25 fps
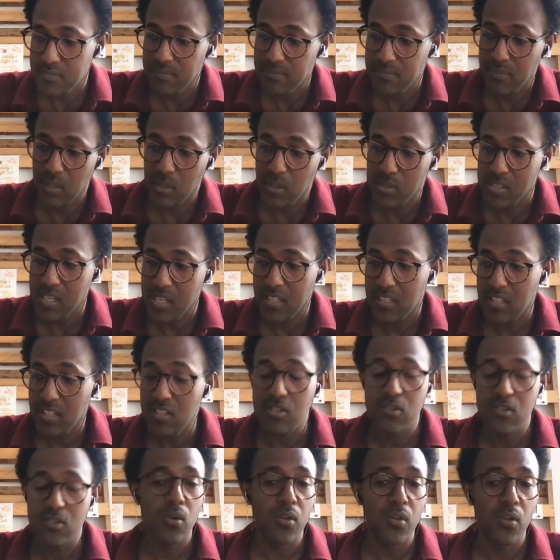because I
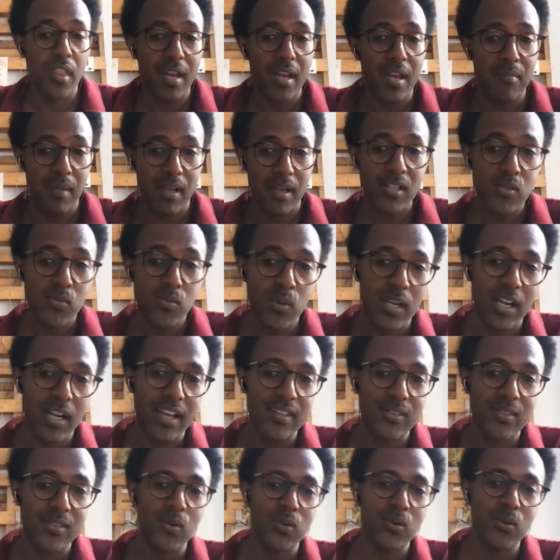didn't know that much when I
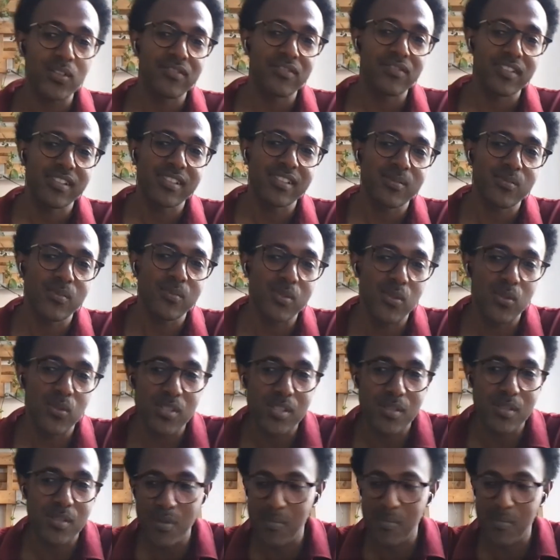talked first with
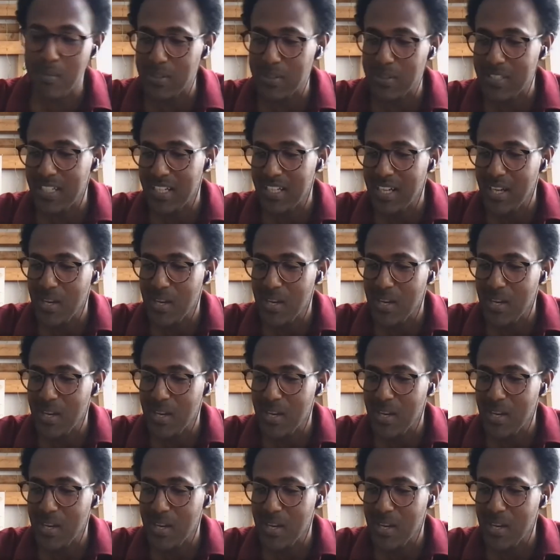Cosimo about